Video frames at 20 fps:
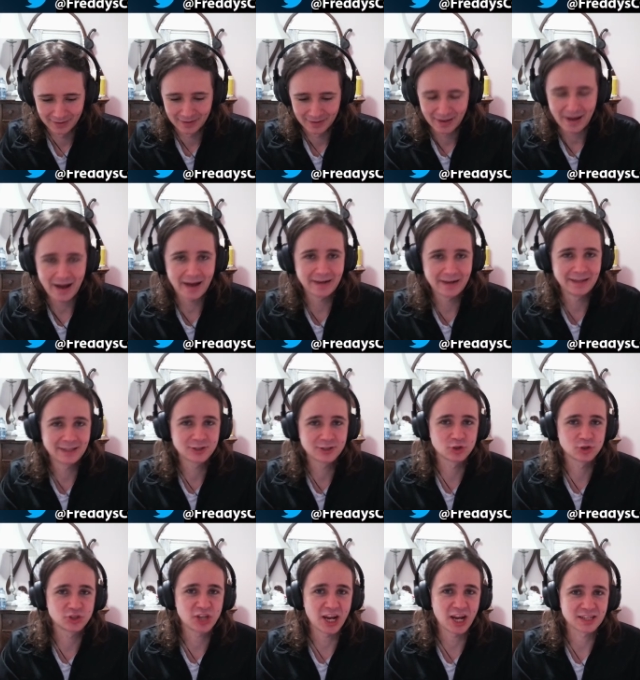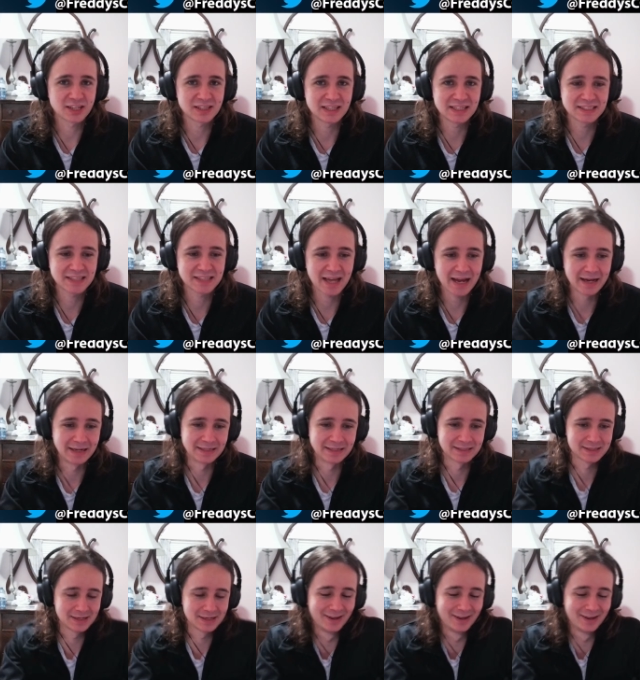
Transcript: I need to change these signs.